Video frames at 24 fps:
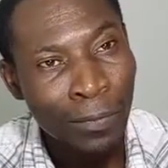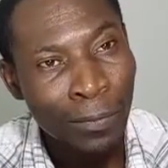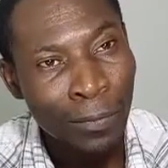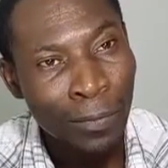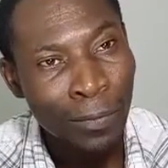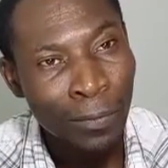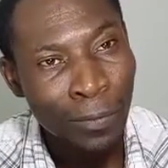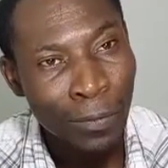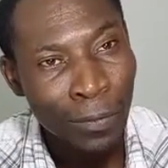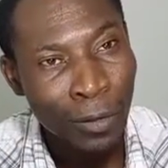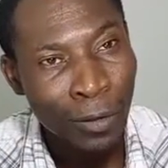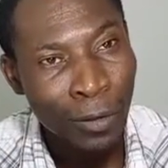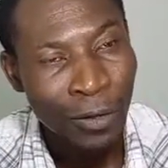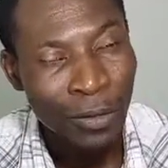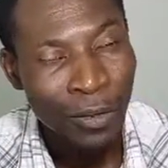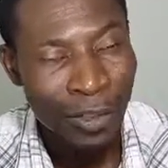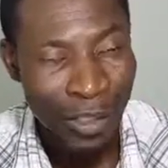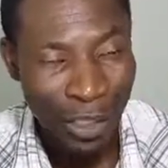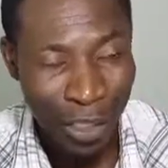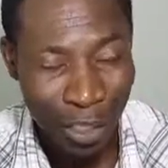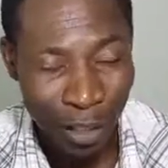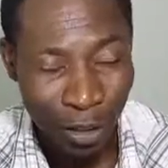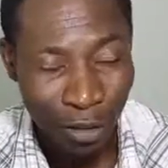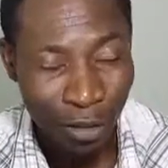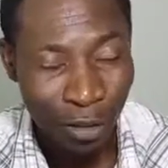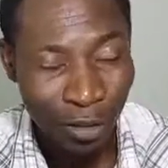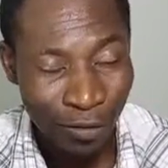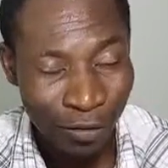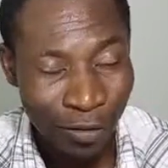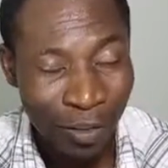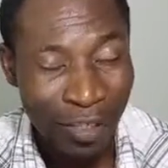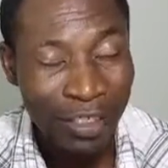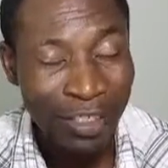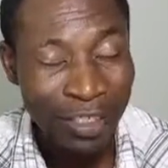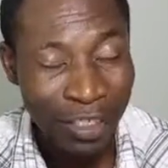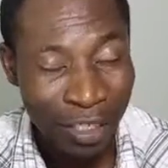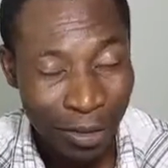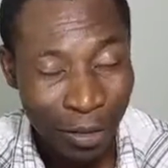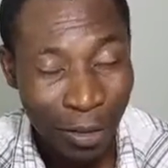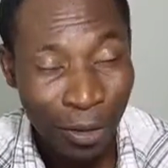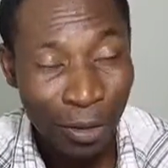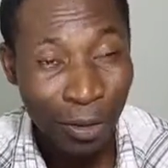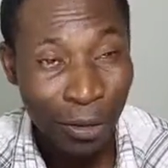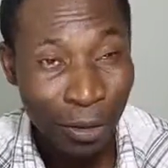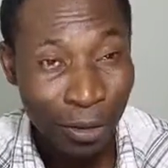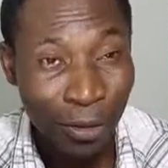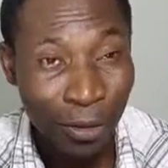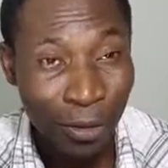Because there are a lot of things that you're going
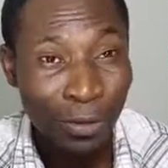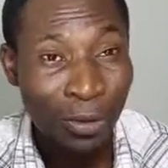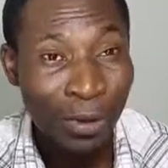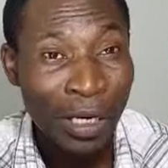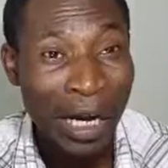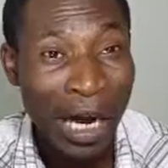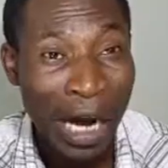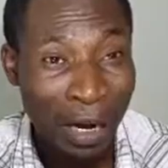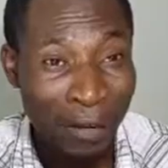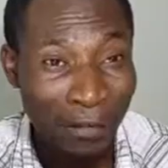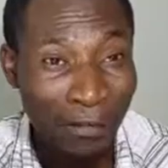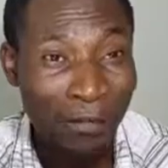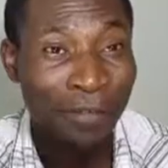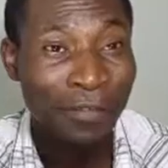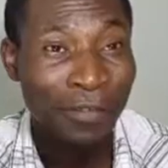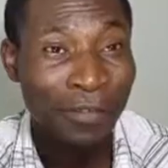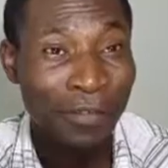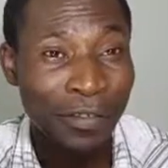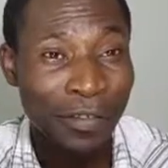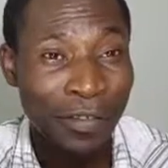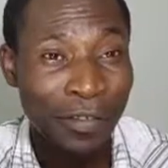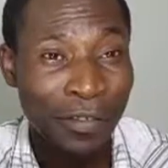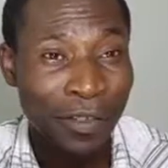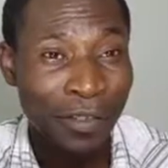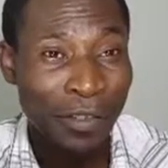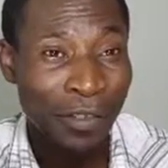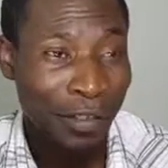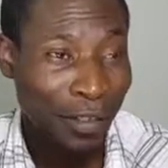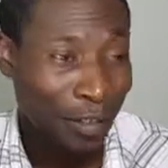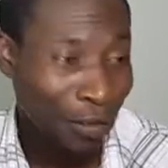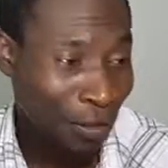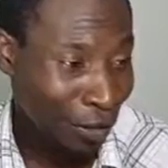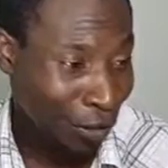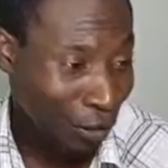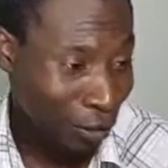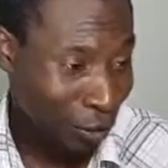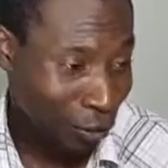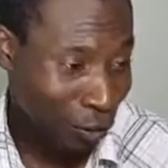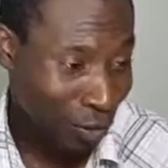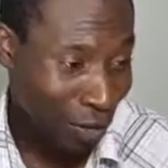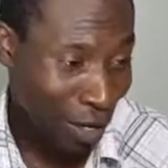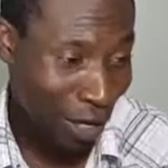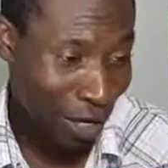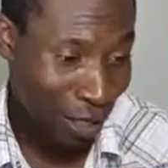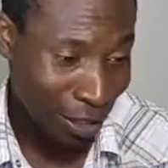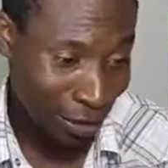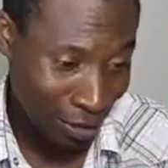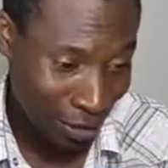to have to
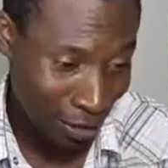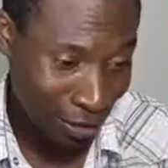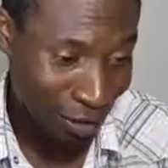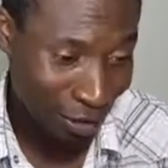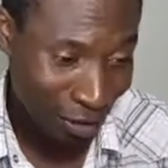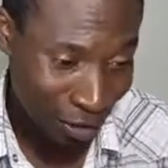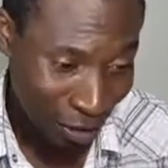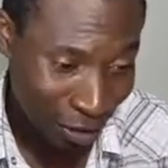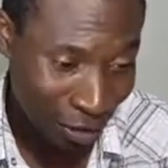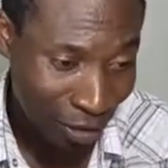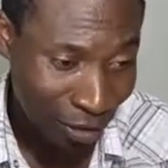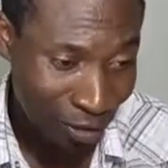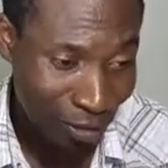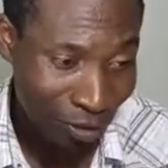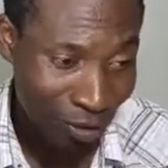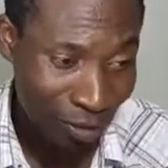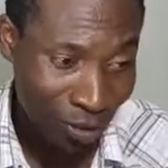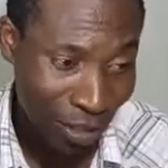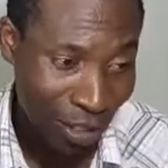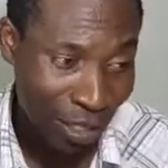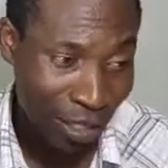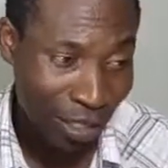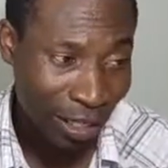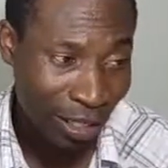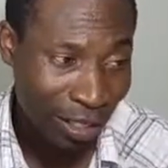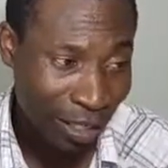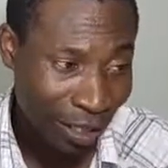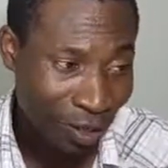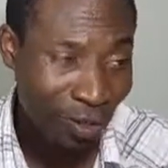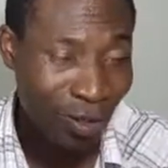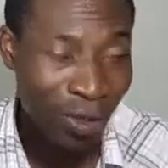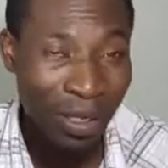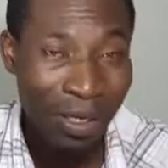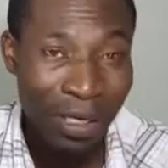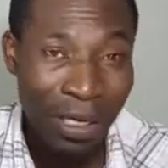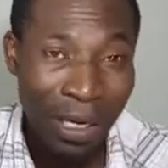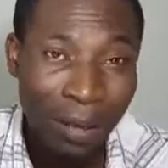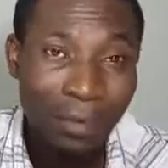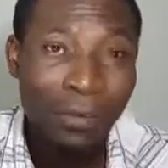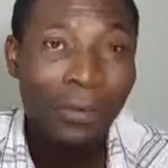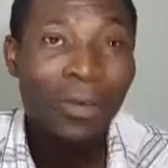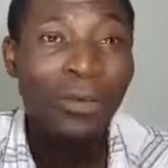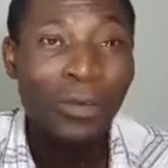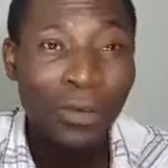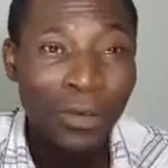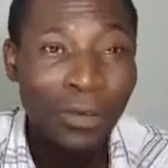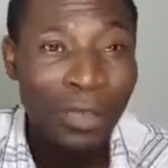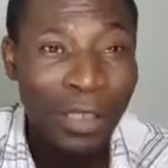make decision to say that this one I'm not
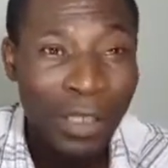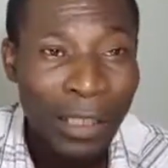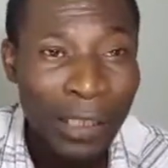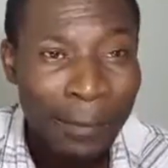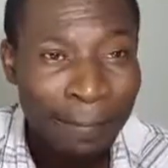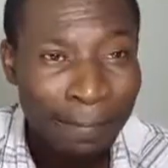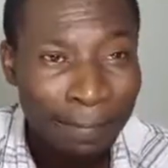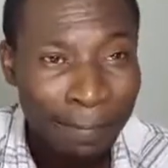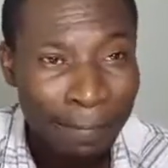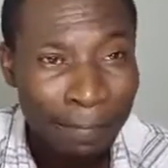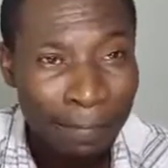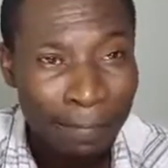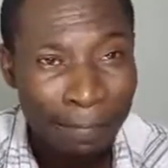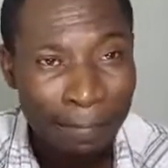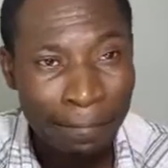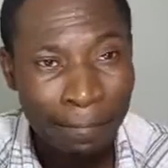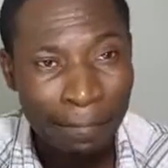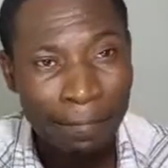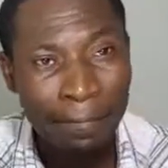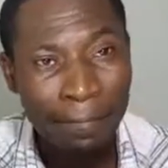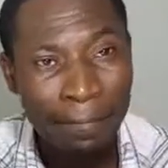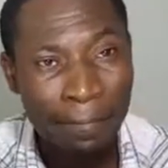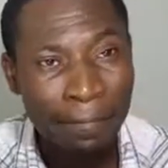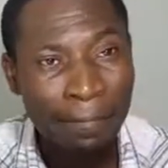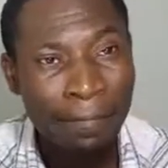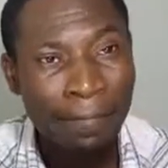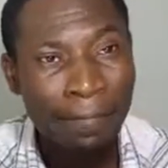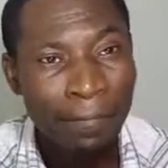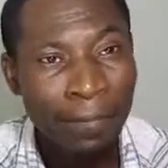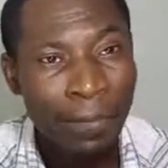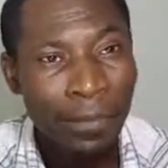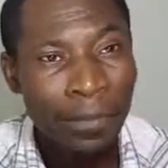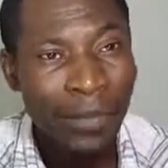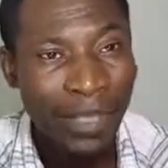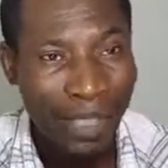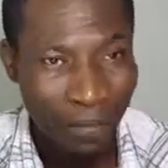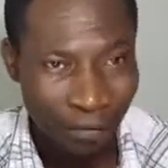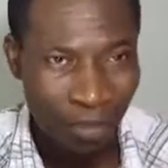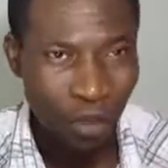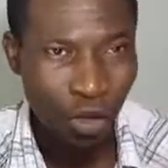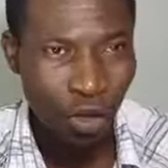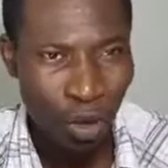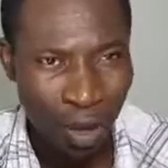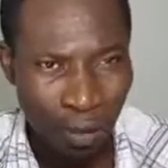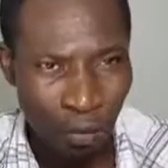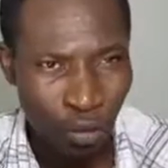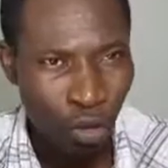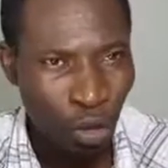doing, even though I'm
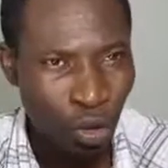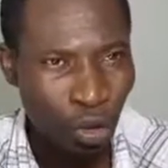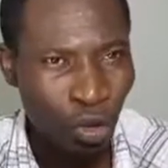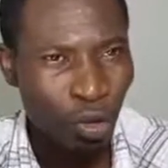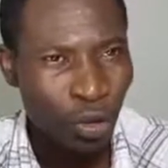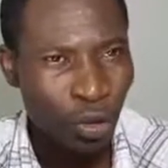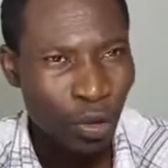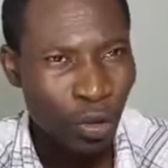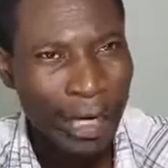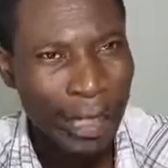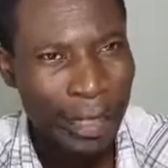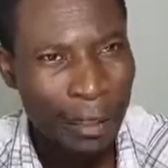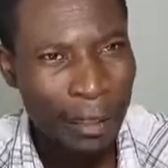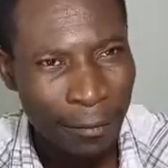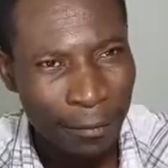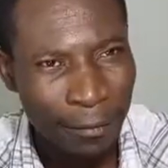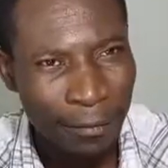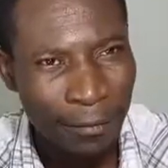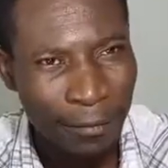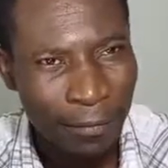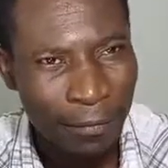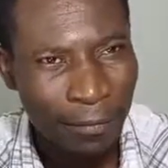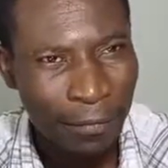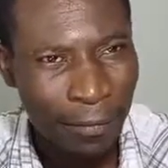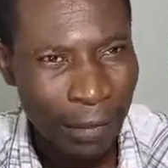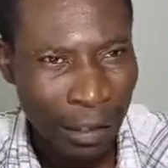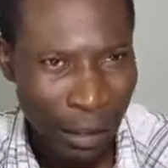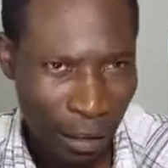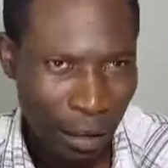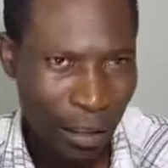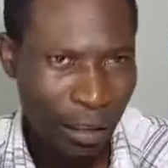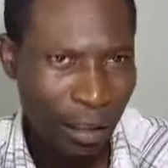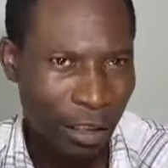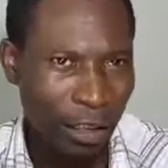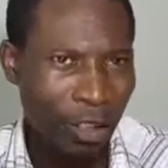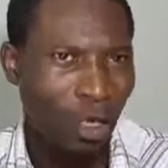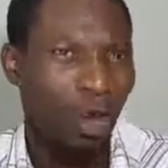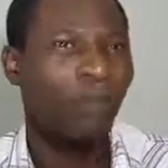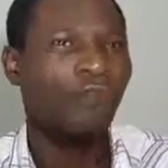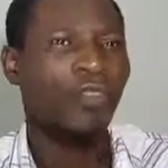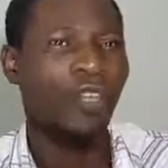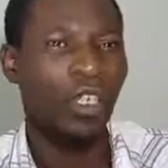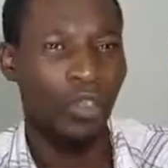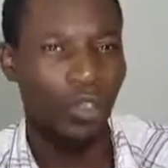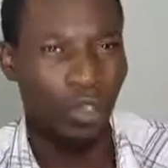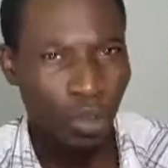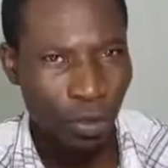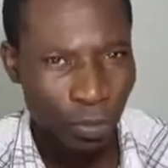going to gain. And it's
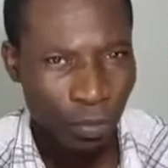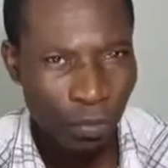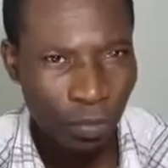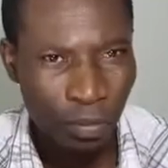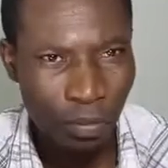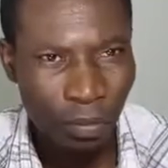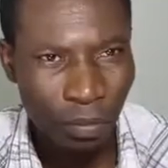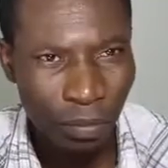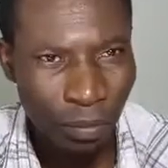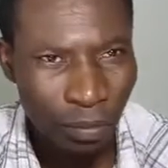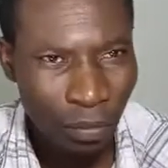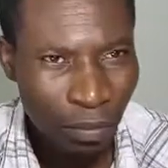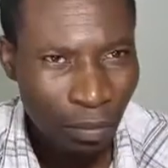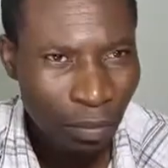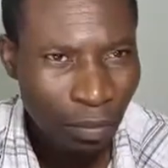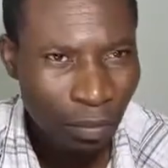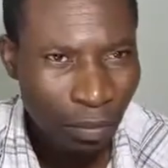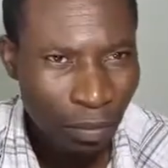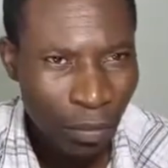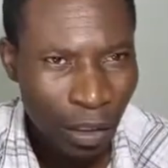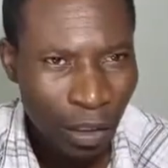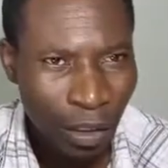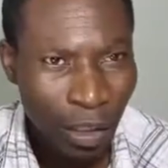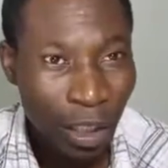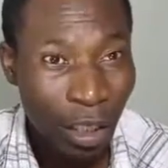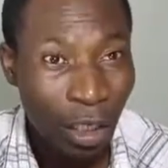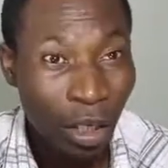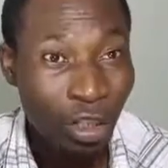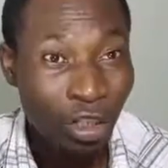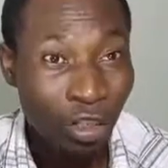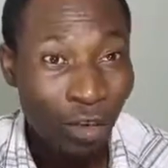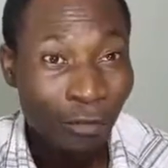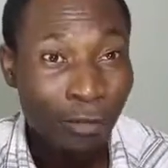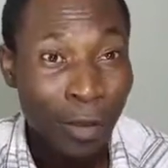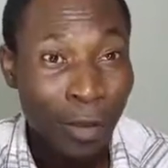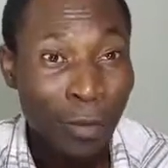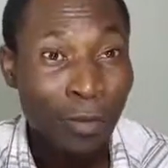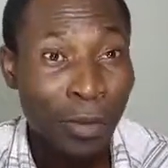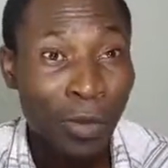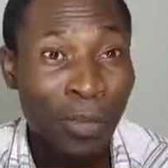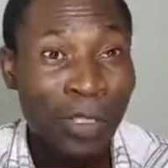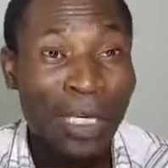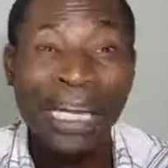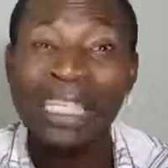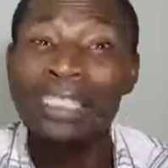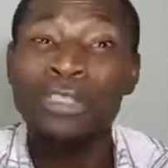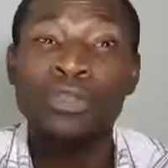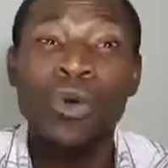obvious. And a lot of people,
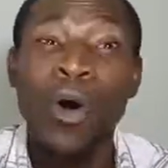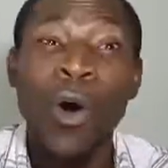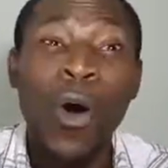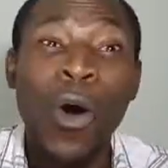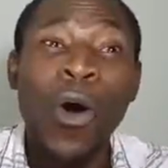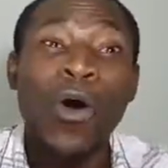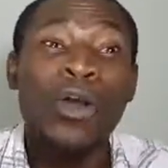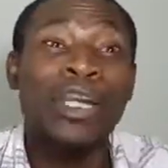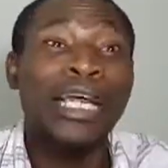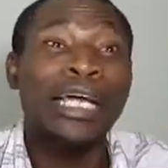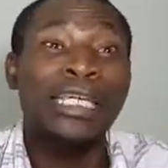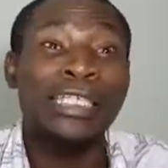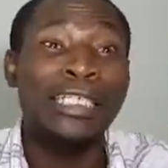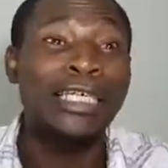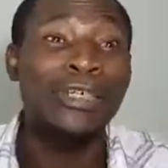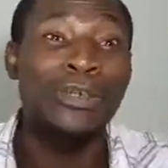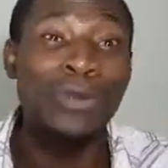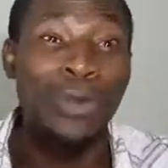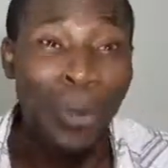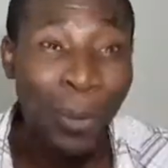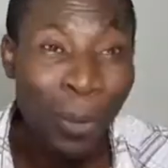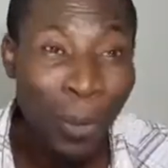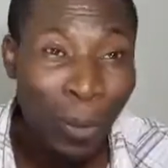that's all that they know.